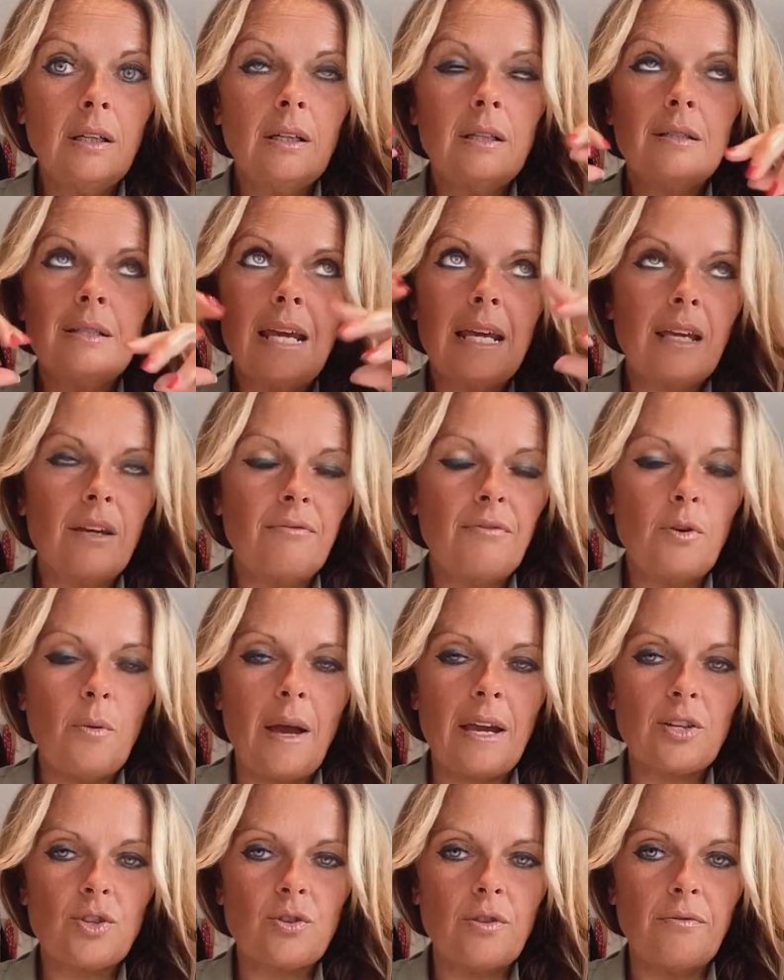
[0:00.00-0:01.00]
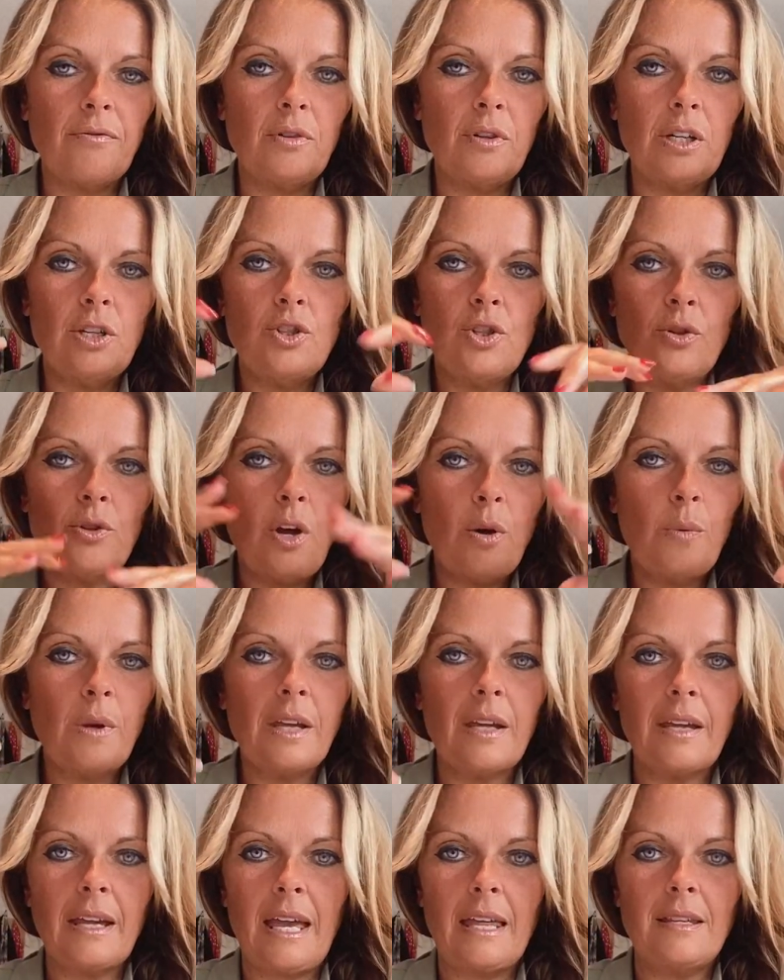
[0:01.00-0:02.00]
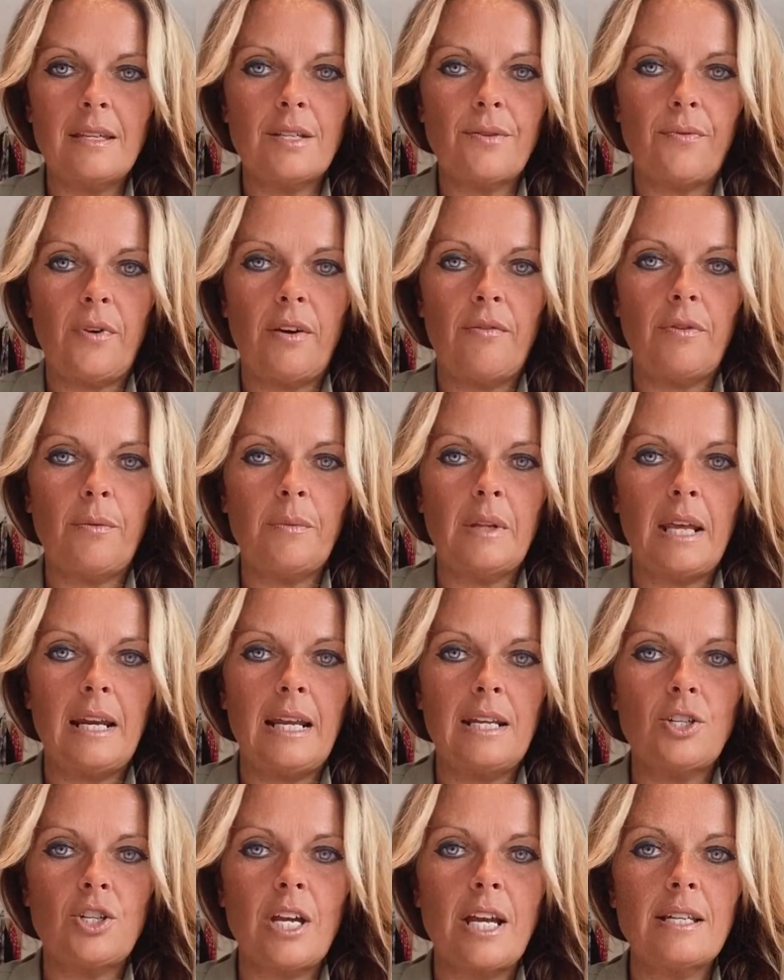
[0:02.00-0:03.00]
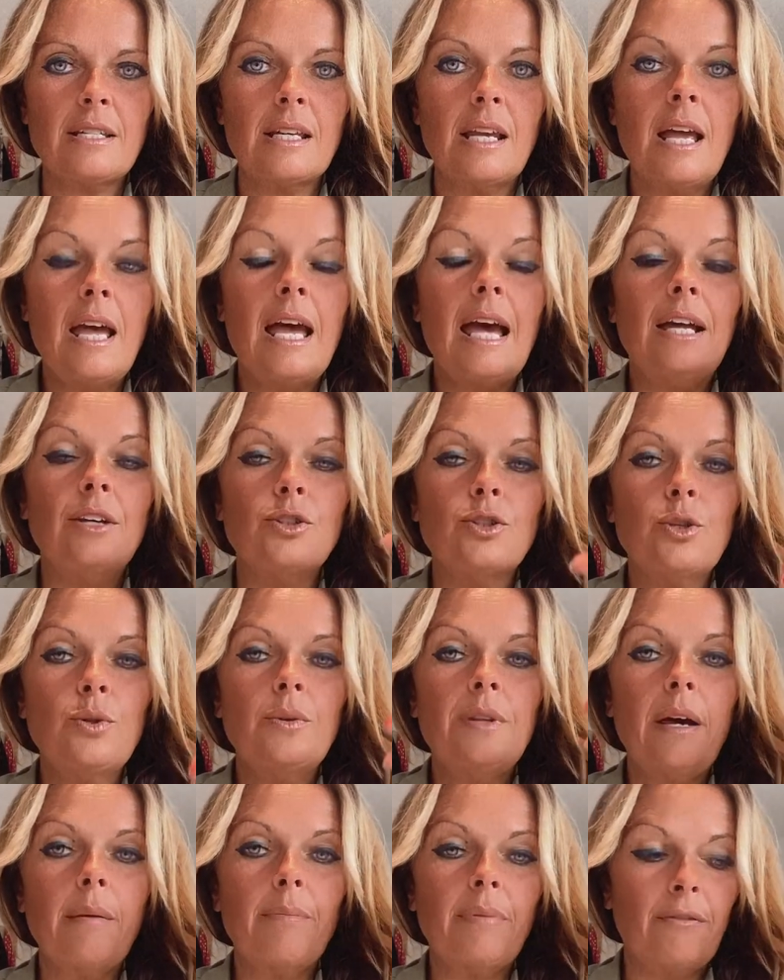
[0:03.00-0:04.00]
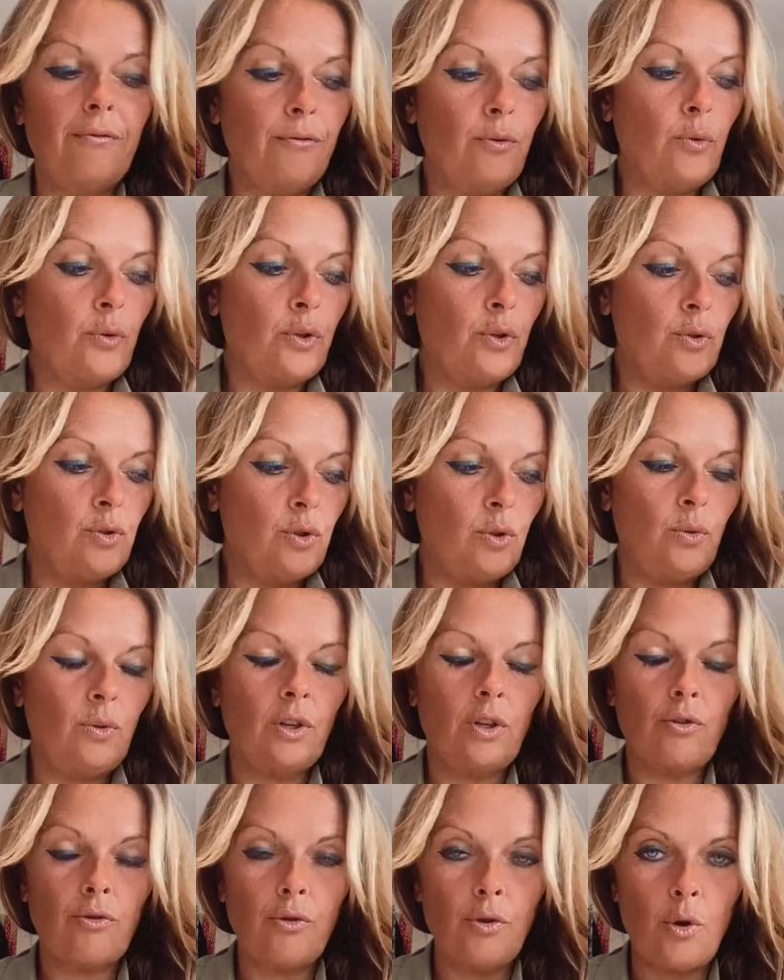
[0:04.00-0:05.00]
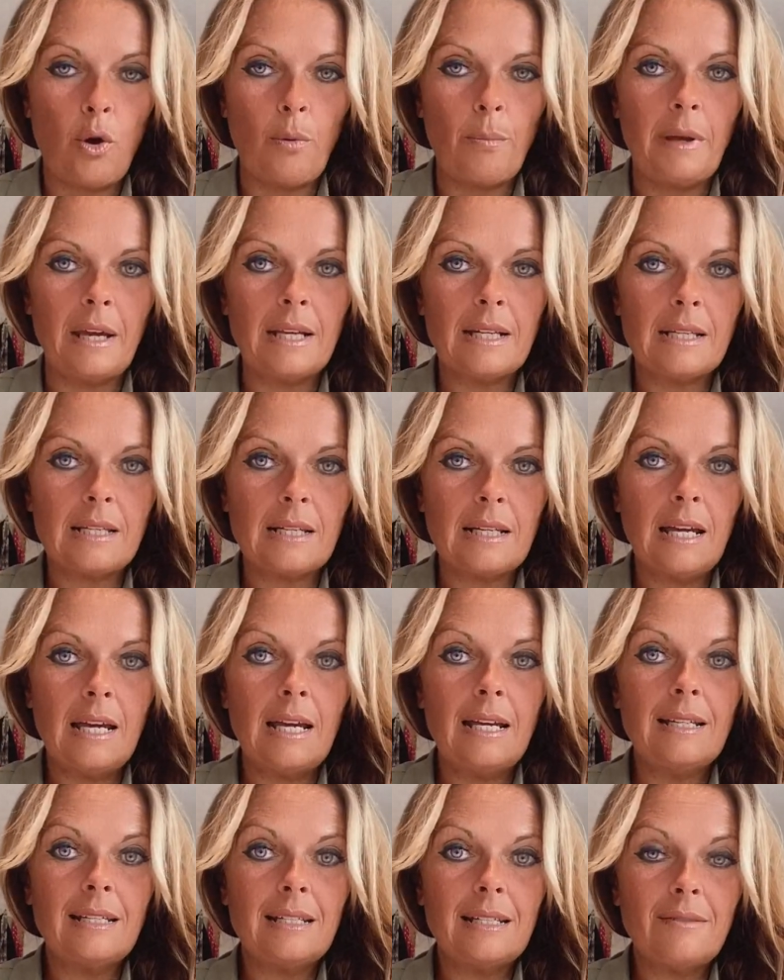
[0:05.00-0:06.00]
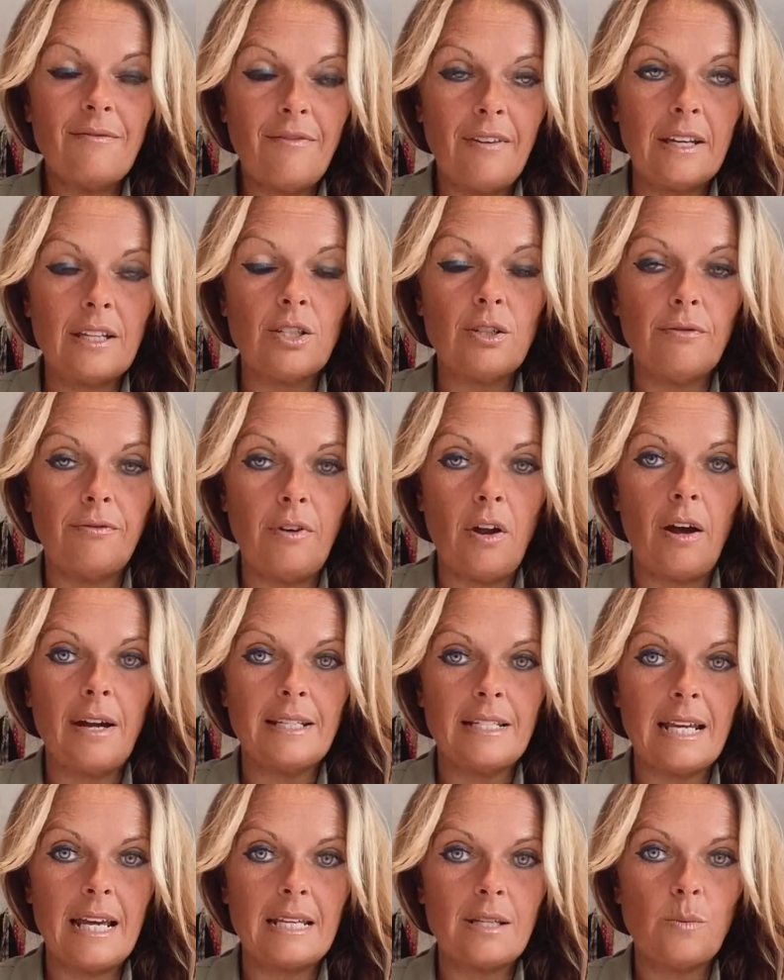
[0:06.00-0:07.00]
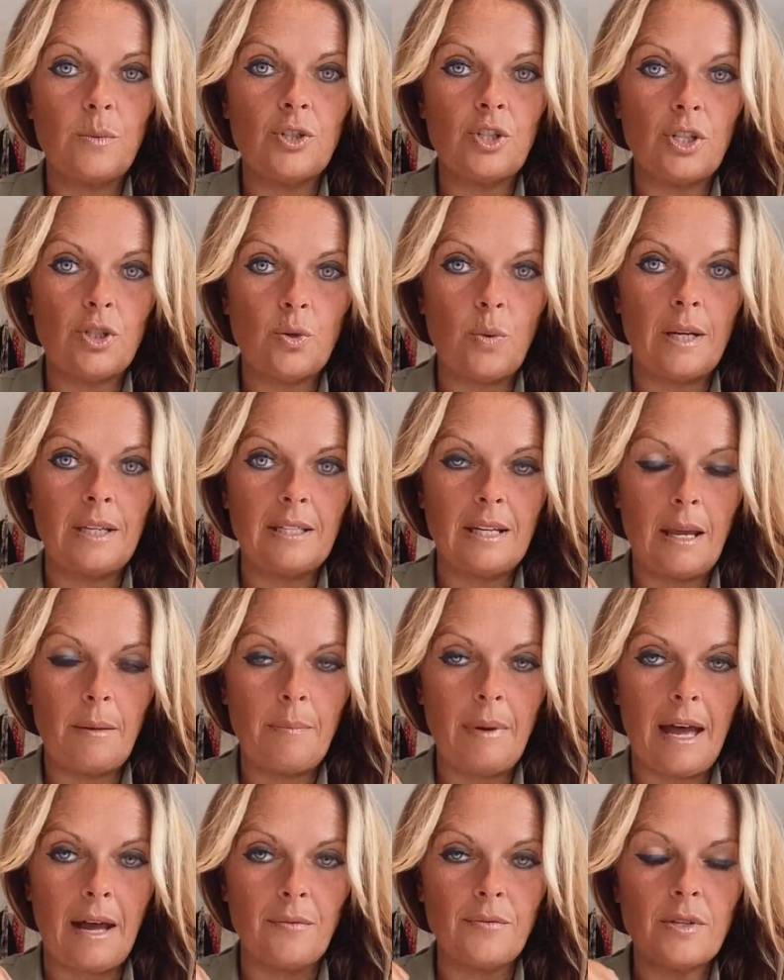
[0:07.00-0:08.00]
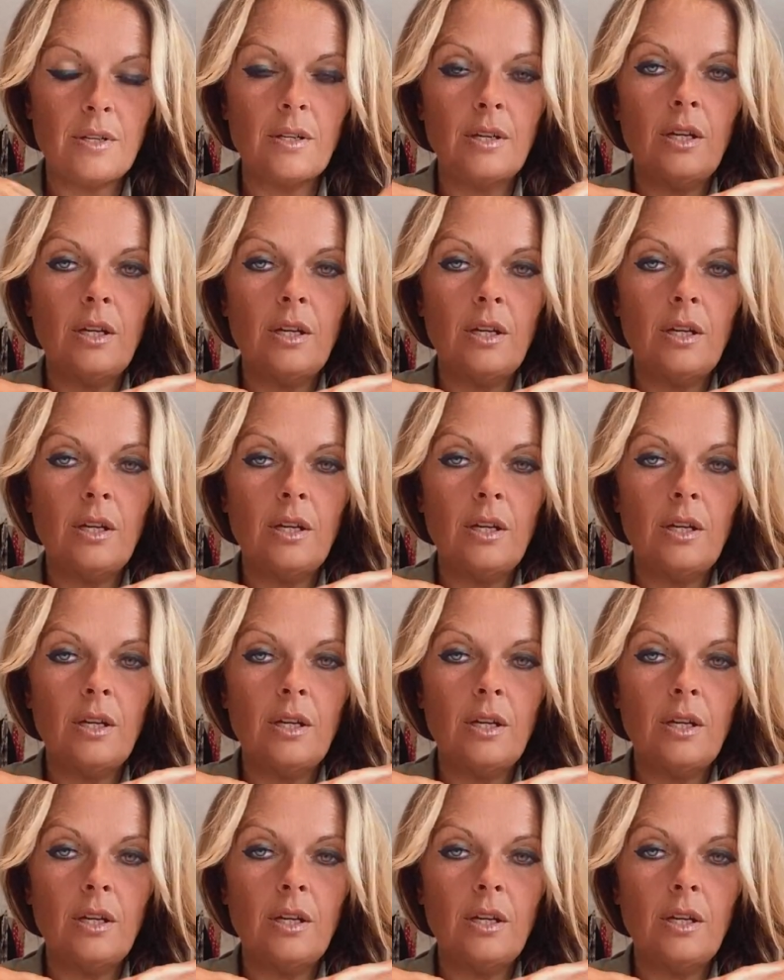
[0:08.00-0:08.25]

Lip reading: Take a few extra if you need. You know we can get these free from the NHS, and do that before you do the Chronomics Fit to Fly test, which is £28.